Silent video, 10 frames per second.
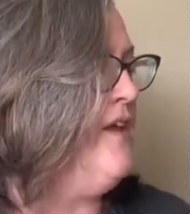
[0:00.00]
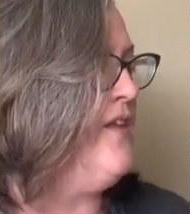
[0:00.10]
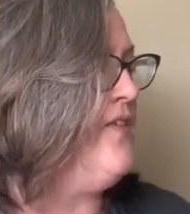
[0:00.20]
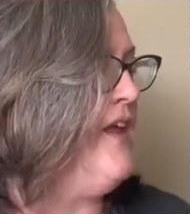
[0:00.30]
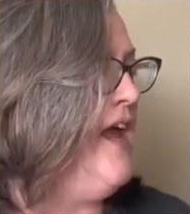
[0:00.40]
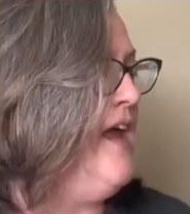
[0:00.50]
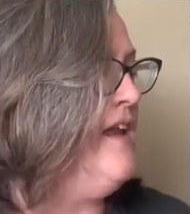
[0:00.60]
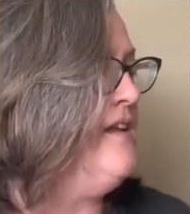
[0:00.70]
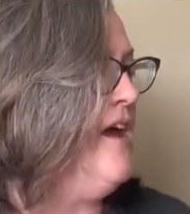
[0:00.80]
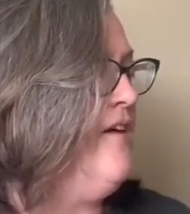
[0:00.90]
at the
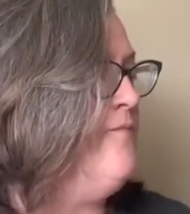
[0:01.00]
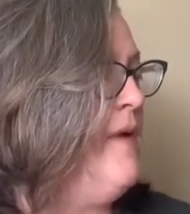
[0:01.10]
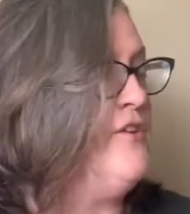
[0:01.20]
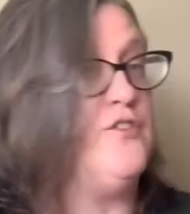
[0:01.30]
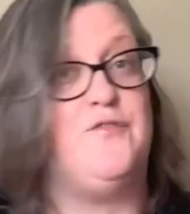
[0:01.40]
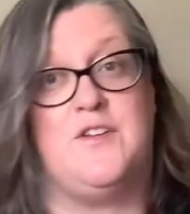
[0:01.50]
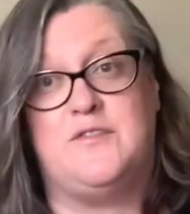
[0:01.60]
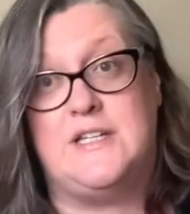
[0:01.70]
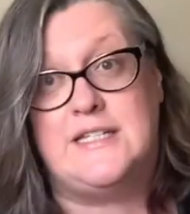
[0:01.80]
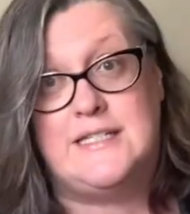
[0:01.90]
end of measure
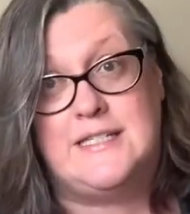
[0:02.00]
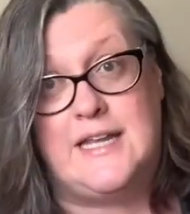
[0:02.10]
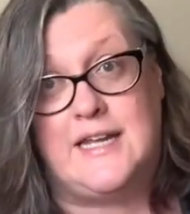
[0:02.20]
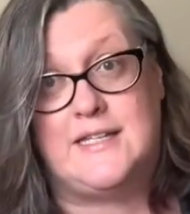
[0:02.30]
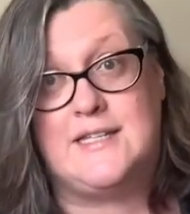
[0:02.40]
56.